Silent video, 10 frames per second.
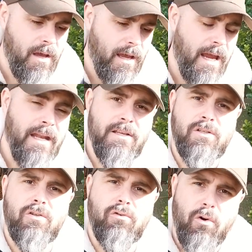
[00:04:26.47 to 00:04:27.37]
it is
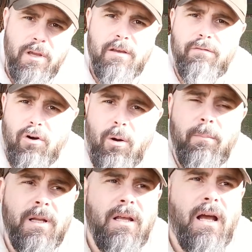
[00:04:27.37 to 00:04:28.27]
growing from,
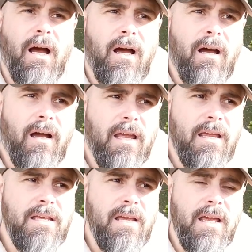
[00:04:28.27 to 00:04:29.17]

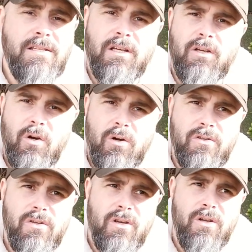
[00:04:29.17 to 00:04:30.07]
it is a
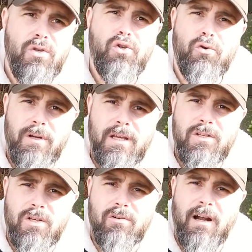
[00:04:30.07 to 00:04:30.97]
good tree
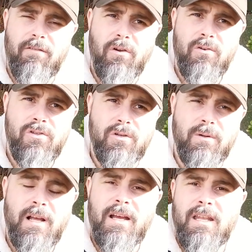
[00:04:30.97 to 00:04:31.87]
to graft onto.
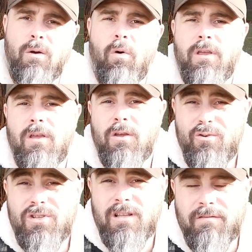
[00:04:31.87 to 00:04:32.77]
Now what you
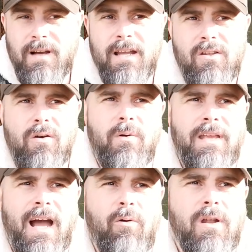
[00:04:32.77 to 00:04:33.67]
usually find though when
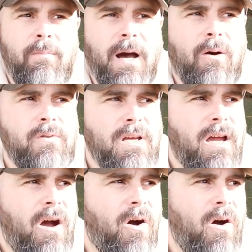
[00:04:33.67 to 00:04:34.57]
you're out and about
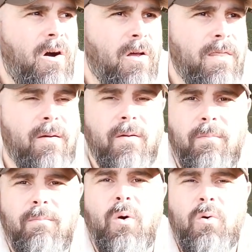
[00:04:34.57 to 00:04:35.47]
are that
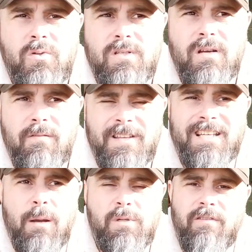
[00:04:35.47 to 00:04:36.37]
most of the
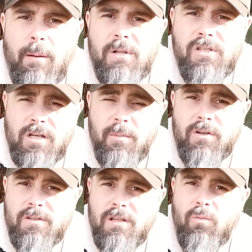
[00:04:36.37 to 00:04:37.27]
types of apples you come
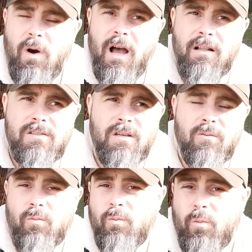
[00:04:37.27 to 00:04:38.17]
across in the wild,
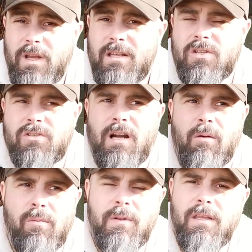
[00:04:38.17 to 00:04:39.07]
we
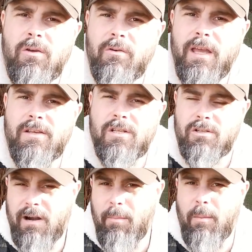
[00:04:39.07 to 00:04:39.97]
describe them in the UK as
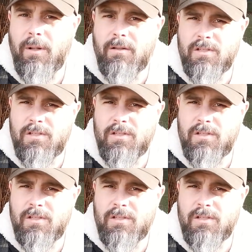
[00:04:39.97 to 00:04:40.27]
crab apples,